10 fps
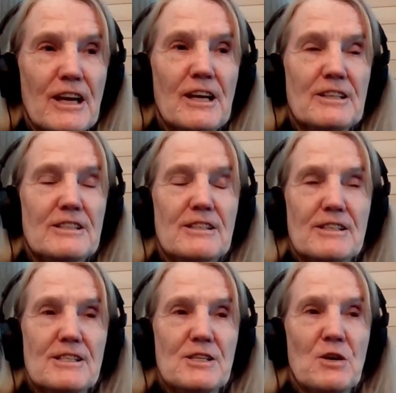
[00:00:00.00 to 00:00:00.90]
And
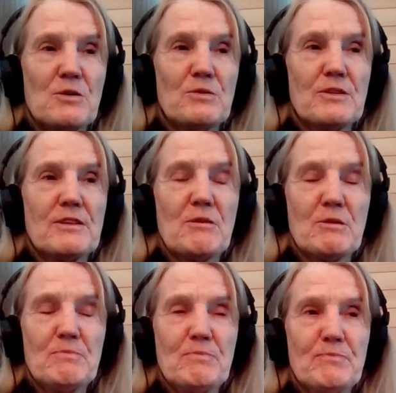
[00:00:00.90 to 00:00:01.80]
so they
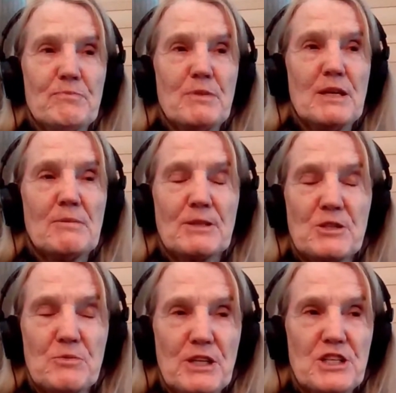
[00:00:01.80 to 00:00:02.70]
would be able
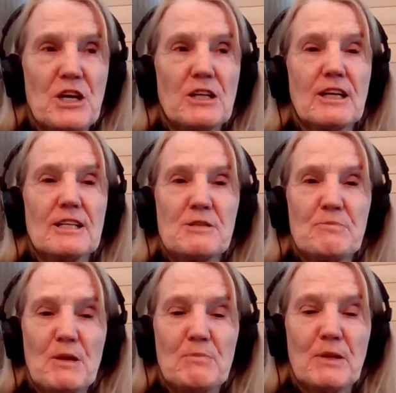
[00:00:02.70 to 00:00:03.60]
to reach all kinds
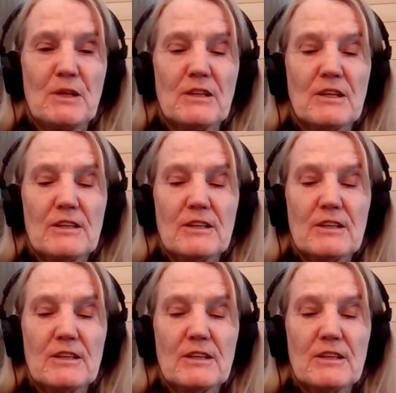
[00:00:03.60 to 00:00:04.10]
of people